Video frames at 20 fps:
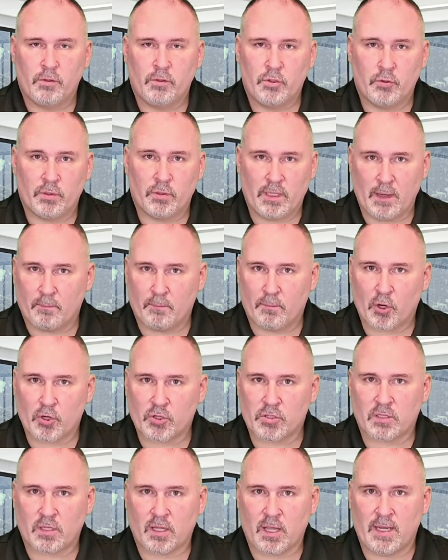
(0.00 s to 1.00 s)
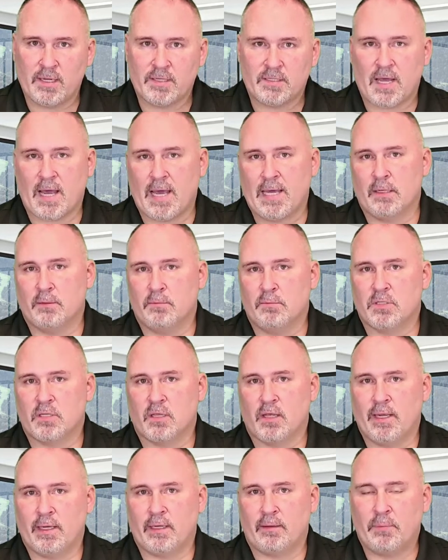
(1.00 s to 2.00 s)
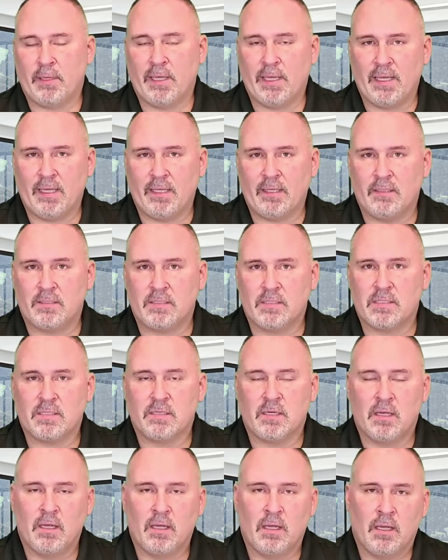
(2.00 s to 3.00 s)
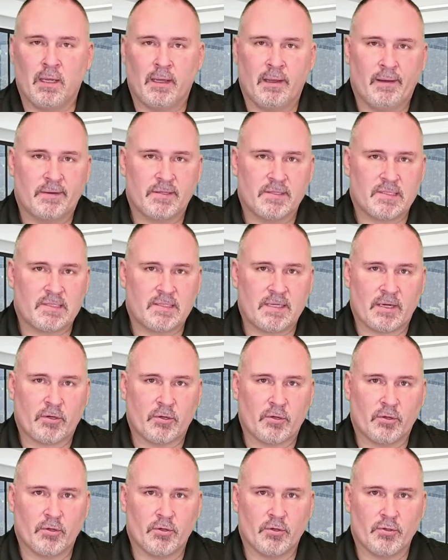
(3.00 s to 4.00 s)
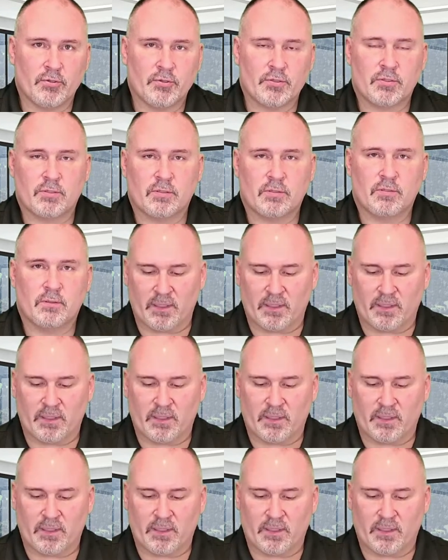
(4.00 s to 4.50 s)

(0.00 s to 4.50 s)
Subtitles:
You can get personalized items like pins, stickers.